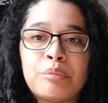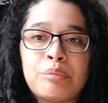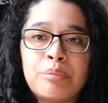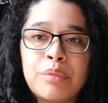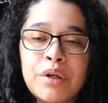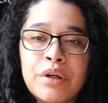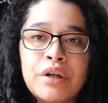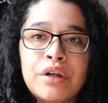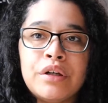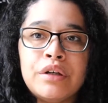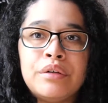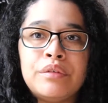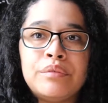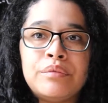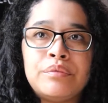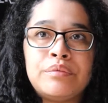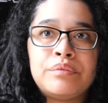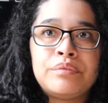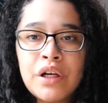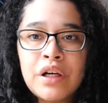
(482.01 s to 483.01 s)
but
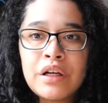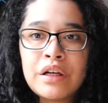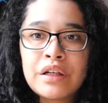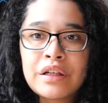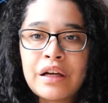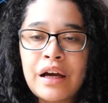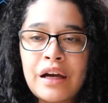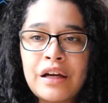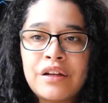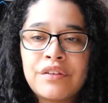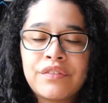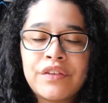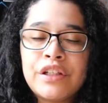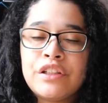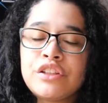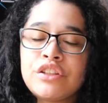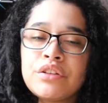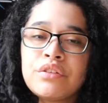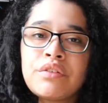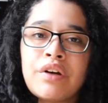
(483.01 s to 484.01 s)
kind of
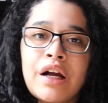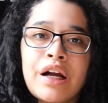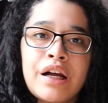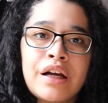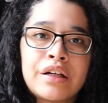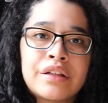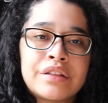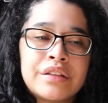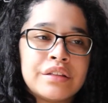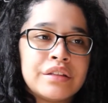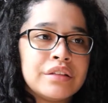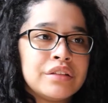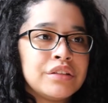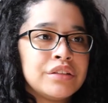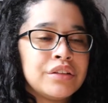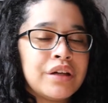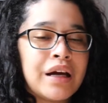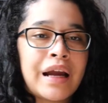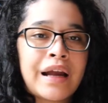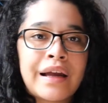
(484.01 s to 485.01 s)
interact and
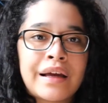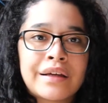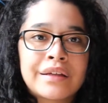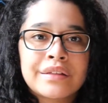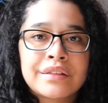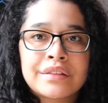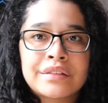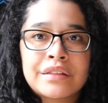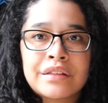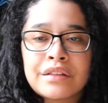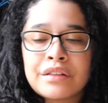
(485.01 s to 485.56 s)
to ask,